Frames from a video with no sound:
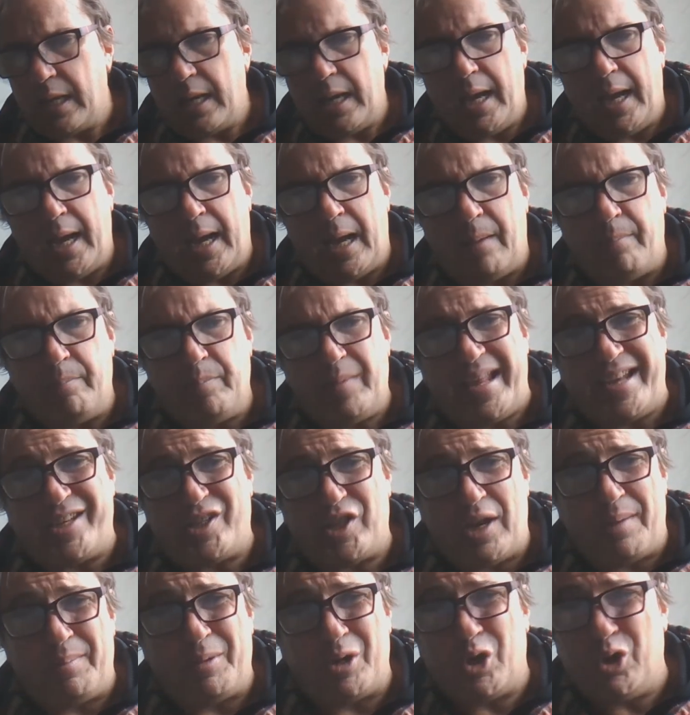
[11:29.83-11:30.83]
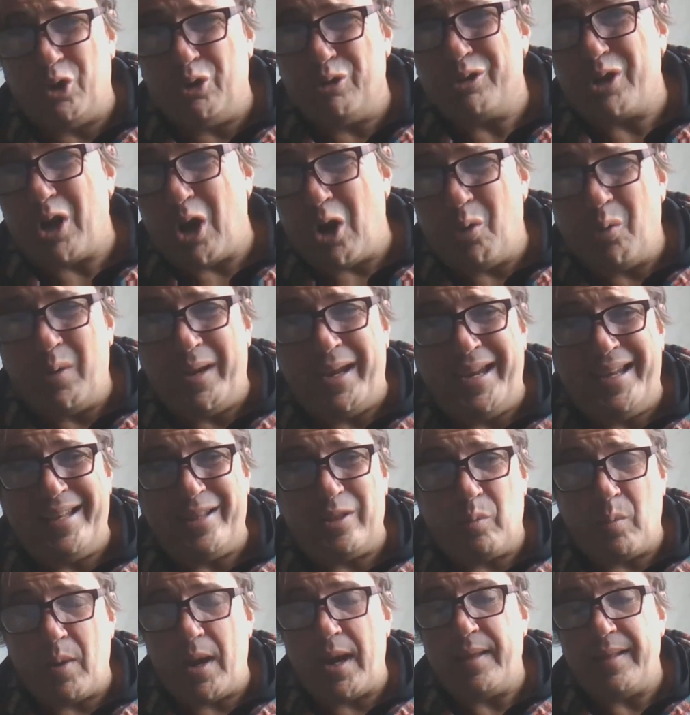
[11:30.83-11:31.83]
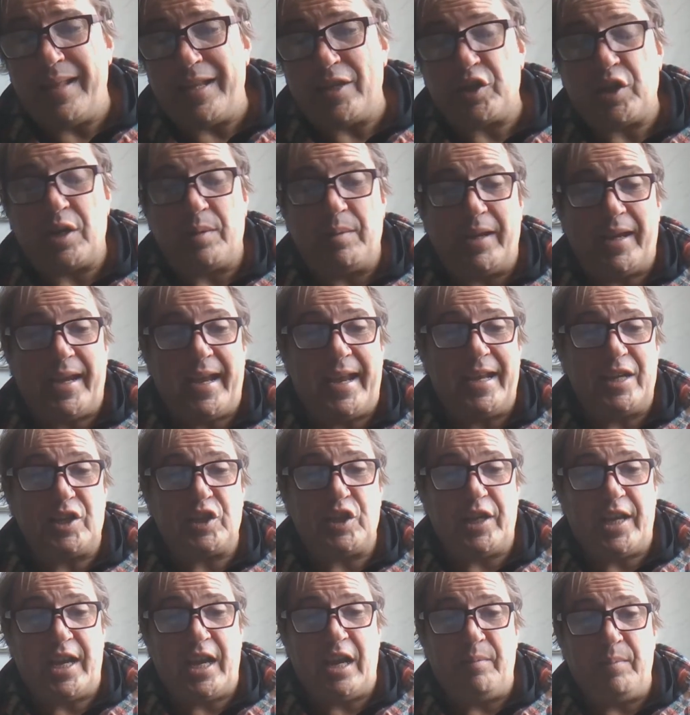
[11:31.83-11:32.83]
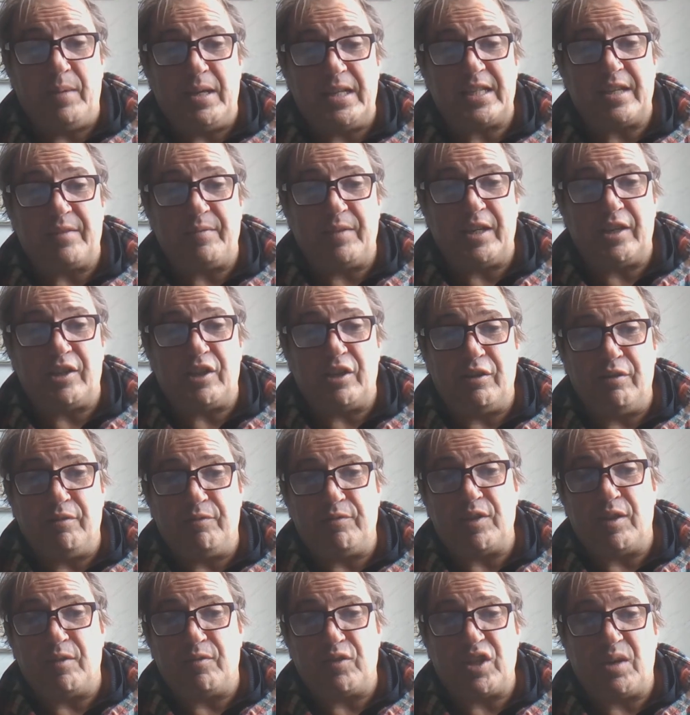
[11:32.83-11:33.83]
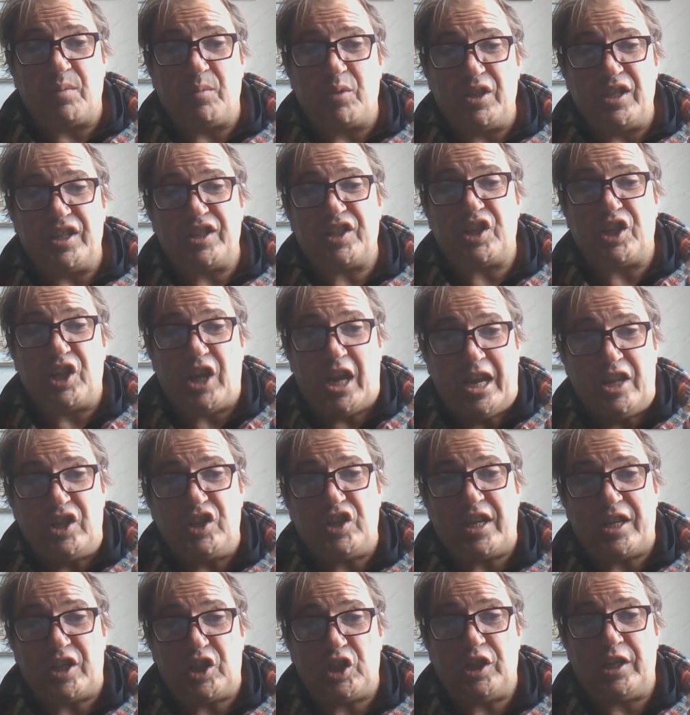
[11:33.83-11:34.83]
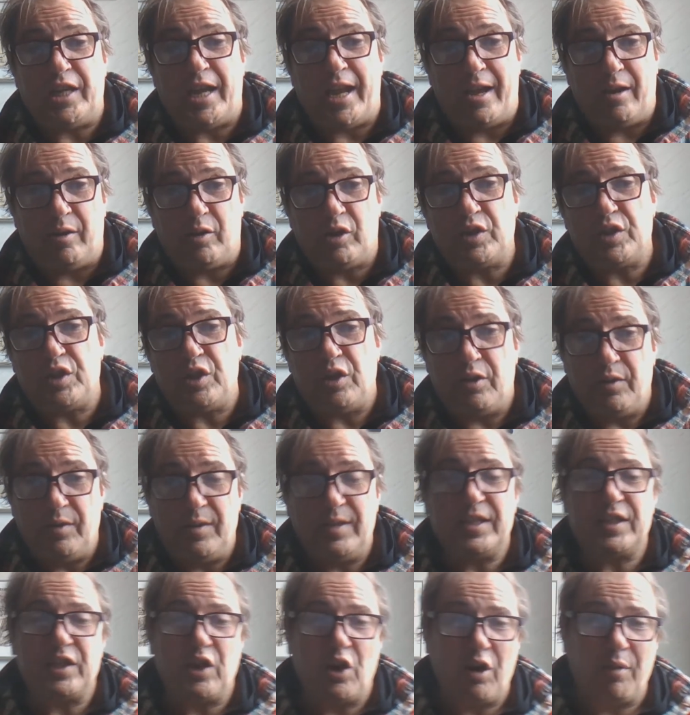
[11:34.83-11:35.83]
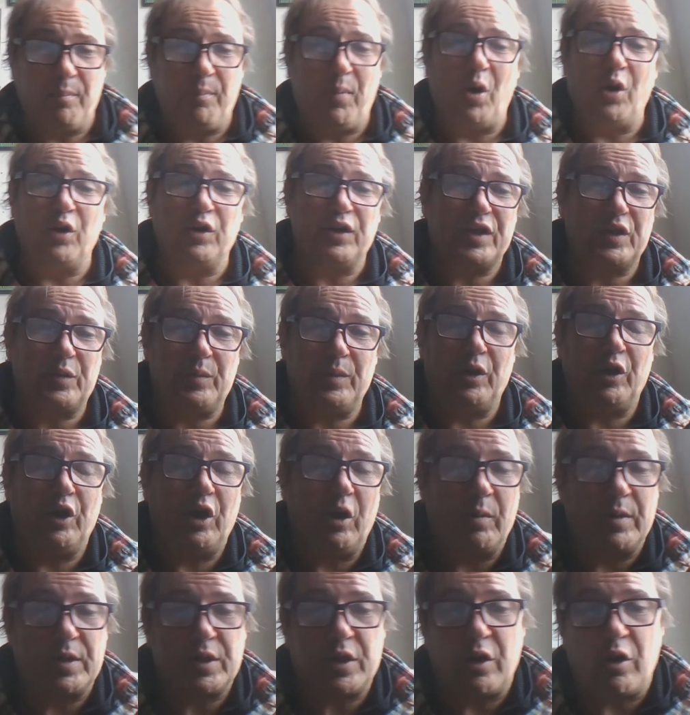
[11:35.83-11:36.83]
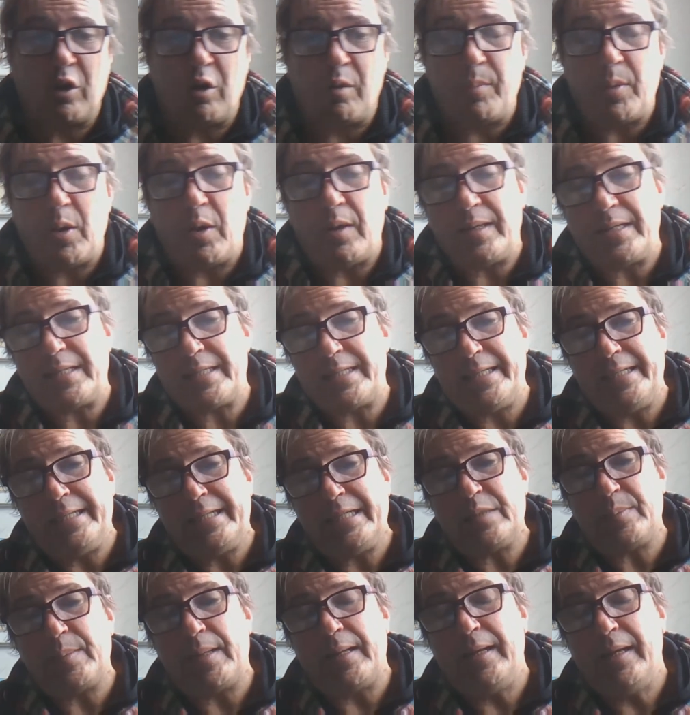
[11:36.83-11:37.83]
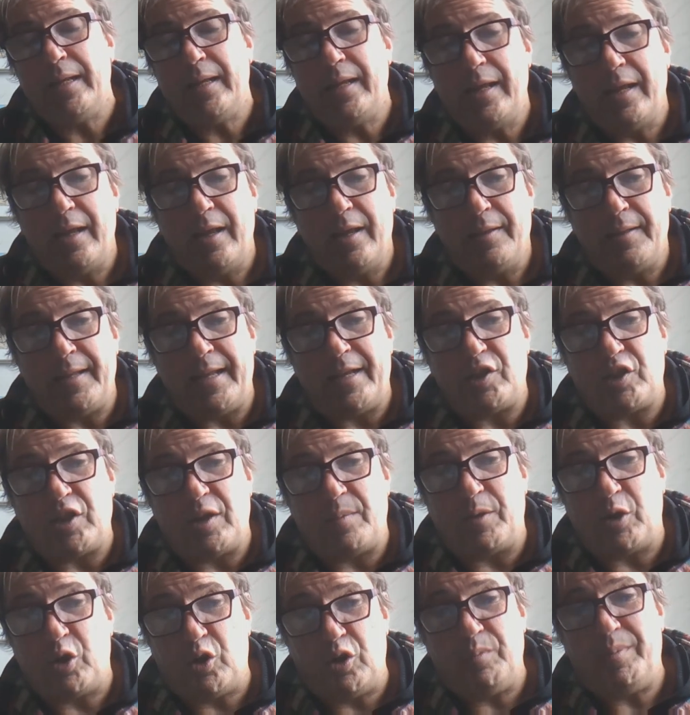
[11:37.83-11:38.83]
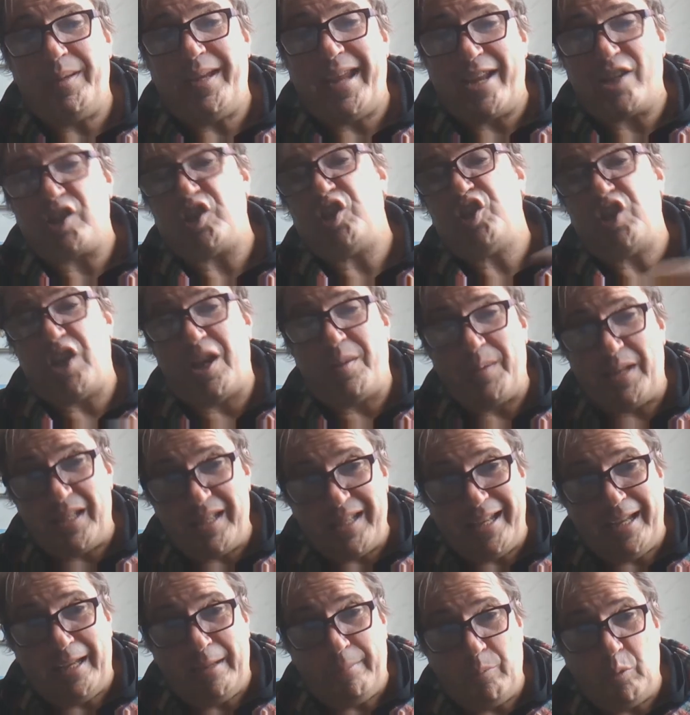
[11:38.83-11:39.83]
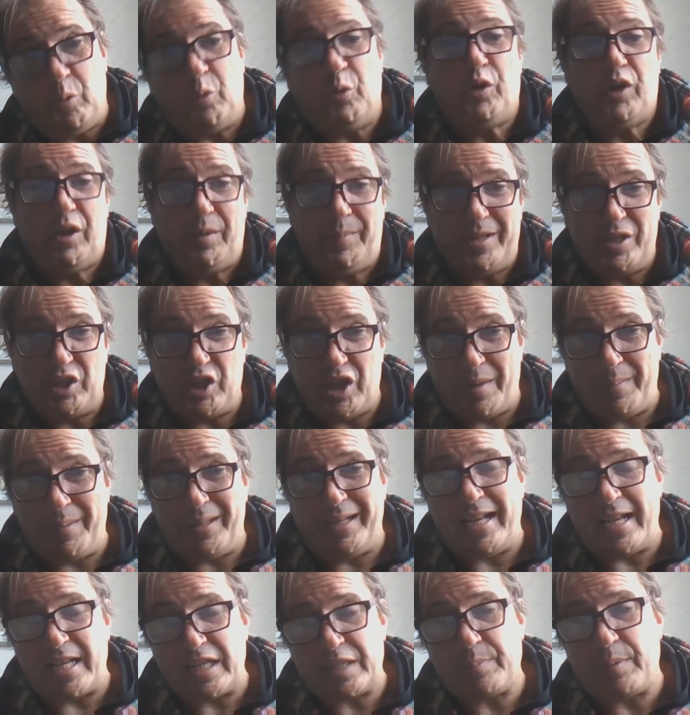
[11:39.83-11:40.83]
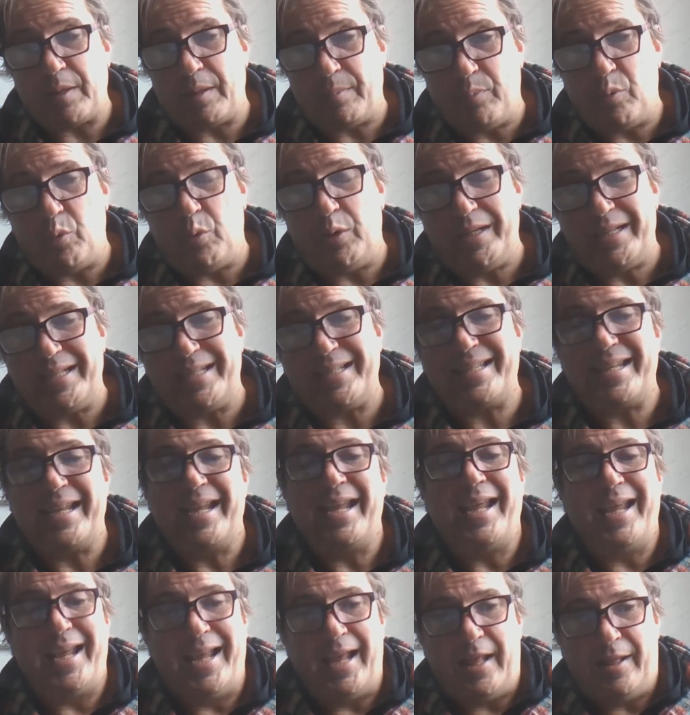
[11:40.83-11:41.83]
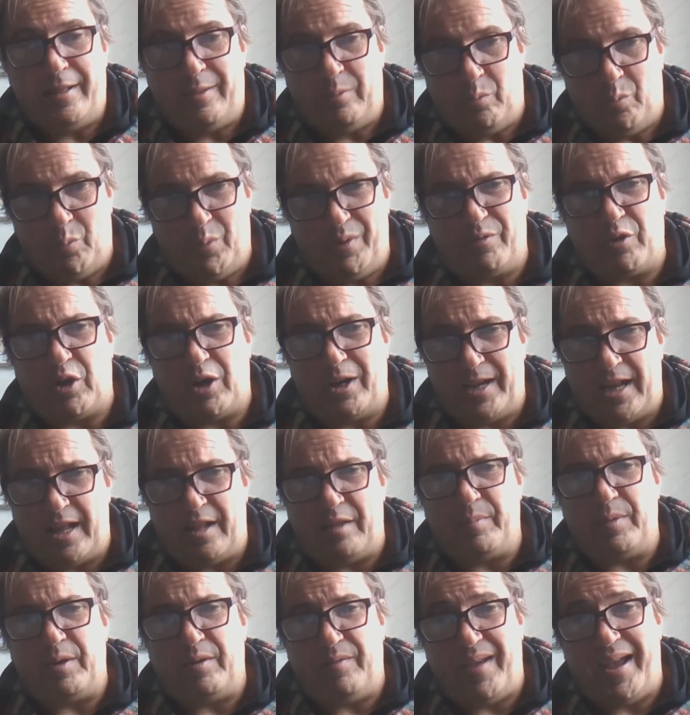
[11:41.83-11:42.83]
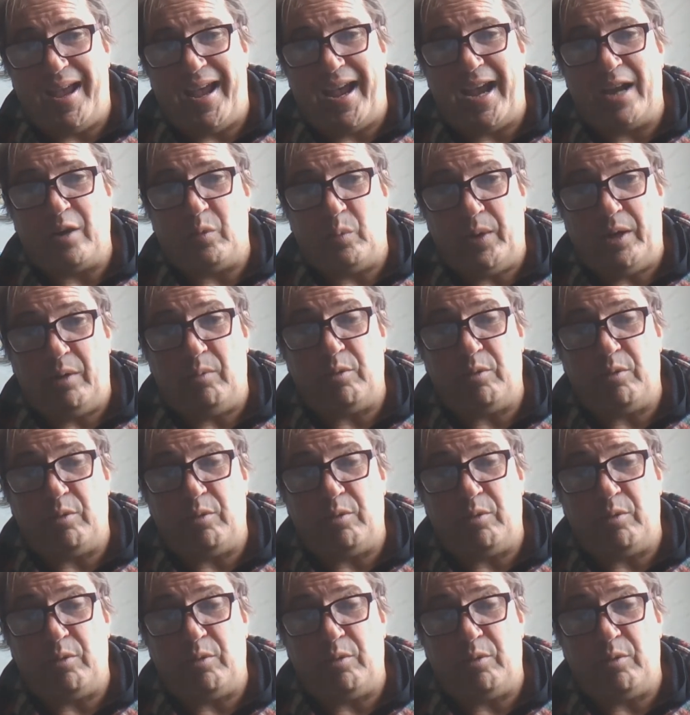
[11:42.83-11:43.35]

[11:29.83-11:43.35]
That jammer could go either way. That jammer can be something to, if someone is actually out, because, you know, there's a lot of politics, we don't know what's going on behind the scenes, but that jammer could be actually jamming them, or it could be jamming us. But the point is that we've got another bit of hardware